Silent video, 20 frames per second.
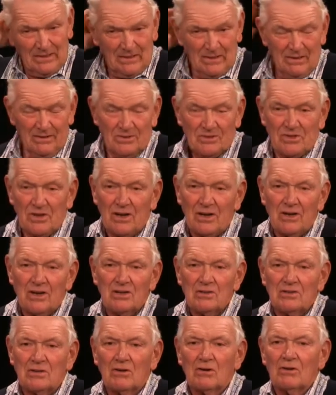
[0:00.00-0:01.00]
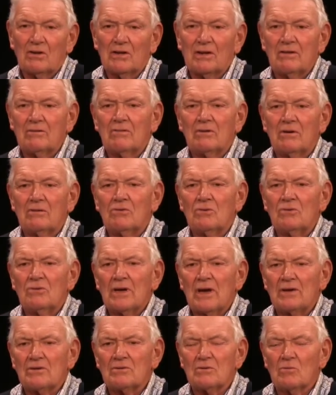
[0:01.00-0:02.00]
It changed early.
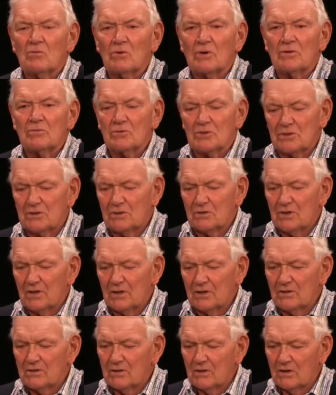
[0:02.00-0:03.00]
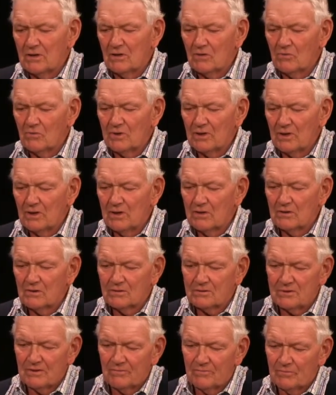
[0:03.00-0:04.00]
2001 was a change in how we handle
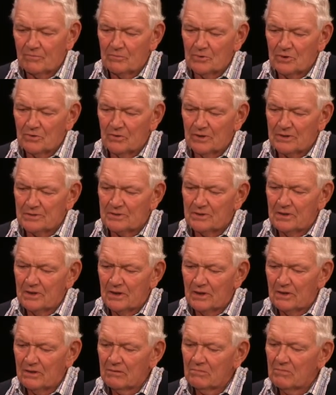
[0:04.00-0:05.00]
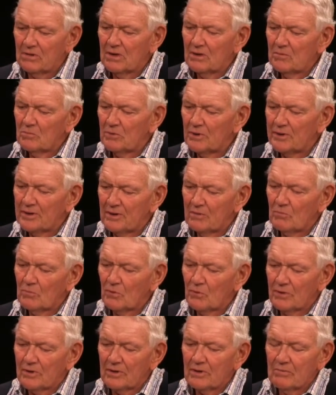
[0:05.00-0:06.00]
stuff from the USDA and plant
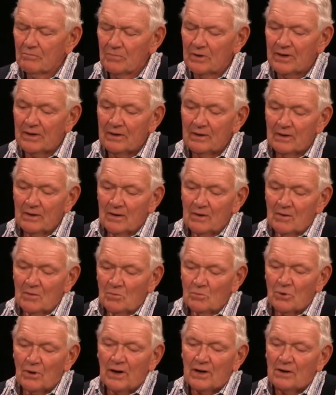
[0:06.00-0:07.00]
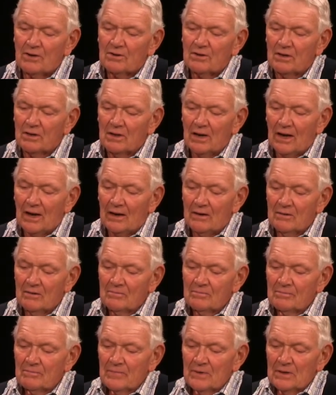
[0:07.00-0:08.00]
importing. But prior to that,
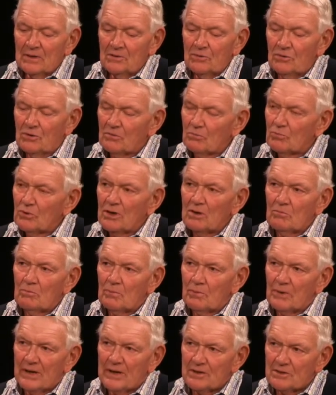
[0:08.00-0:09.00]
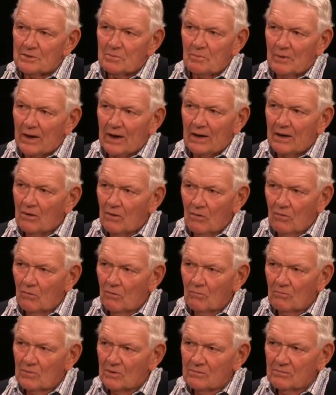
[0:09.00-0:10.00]
you could bring plants back
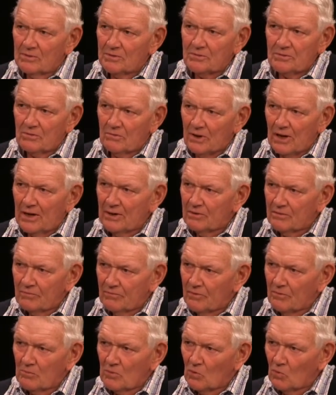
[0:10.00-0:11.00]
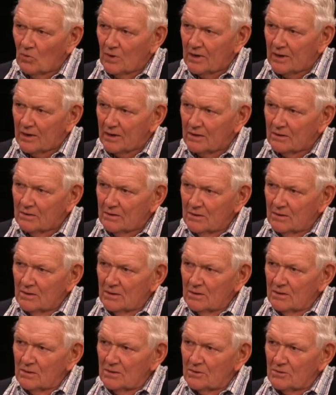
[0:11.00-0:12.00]
home that you gathered from away.
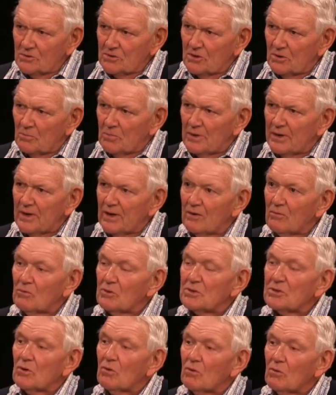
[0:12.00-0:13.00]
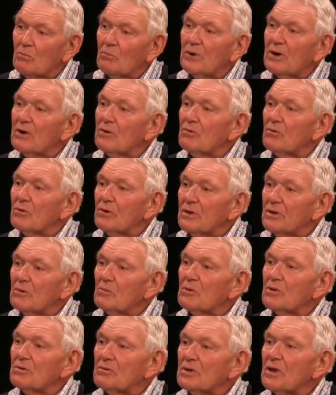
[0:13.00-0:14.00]
You simply had what's called bare rooting them.
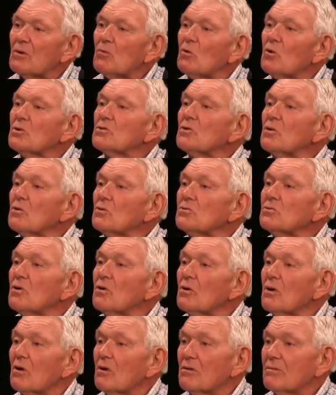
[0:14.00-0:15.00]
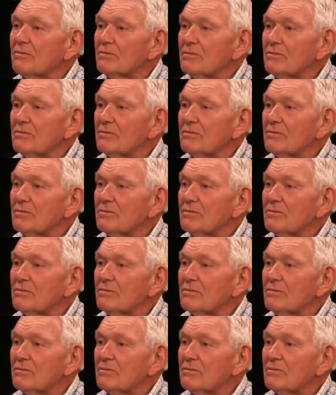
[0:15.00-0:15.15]
You had to wash all the soil off.